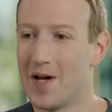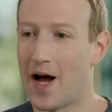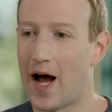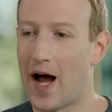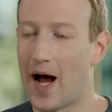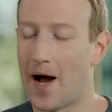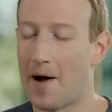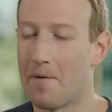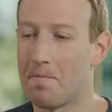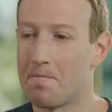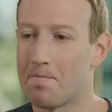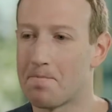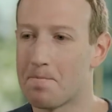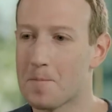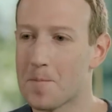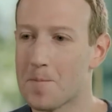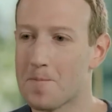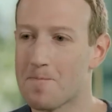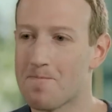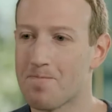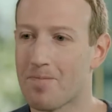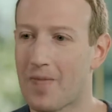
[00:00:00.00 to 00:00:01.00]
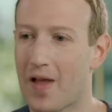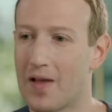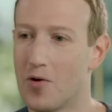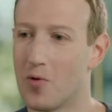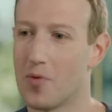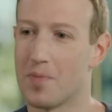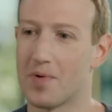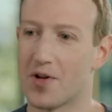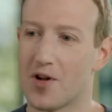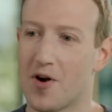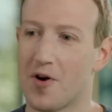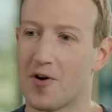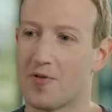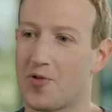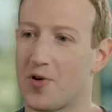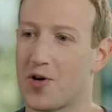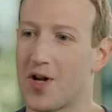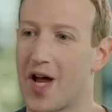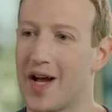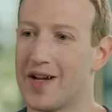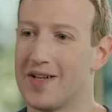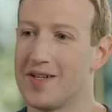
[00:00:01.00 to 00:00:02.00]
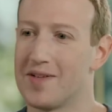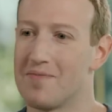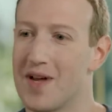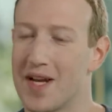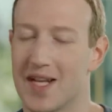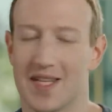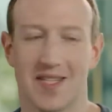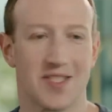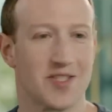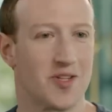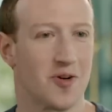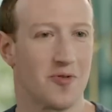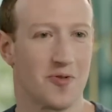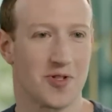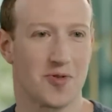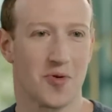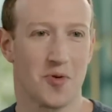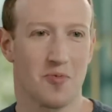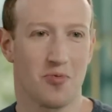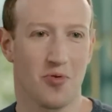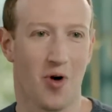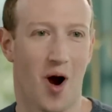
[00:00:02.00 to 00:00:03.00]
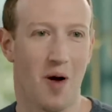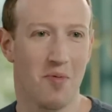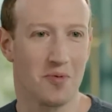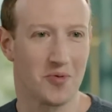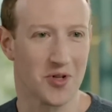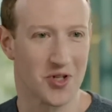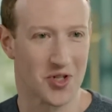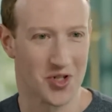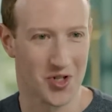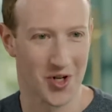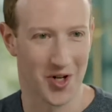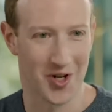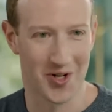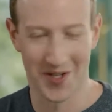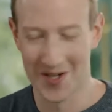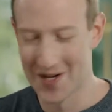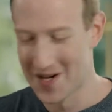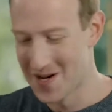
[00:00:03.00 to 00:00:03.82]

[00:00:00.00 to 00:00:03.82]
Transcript: We've been going for 90 minutes, so we probably should